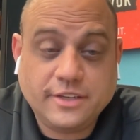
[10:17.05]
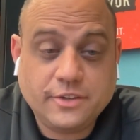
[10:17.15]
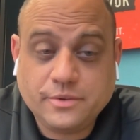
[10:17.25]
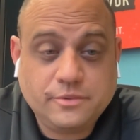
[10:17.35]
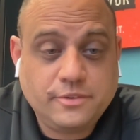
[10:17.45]

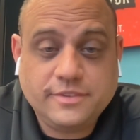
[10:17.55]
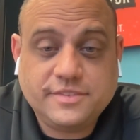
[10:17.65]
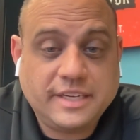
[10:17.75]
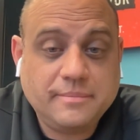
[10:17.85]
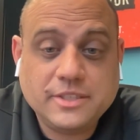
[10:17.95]
They're going through the
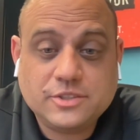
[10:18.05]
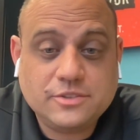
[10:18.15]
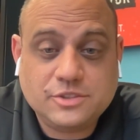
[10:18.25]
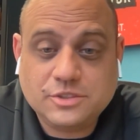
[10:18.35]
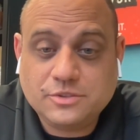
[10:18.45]
same
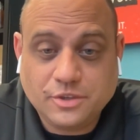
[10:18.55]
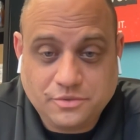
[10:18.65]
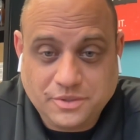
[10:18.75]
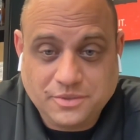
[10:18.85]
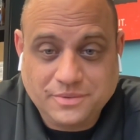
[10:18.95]
issues you
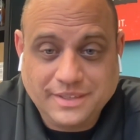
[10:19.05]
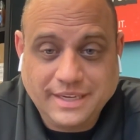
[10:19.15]
go through.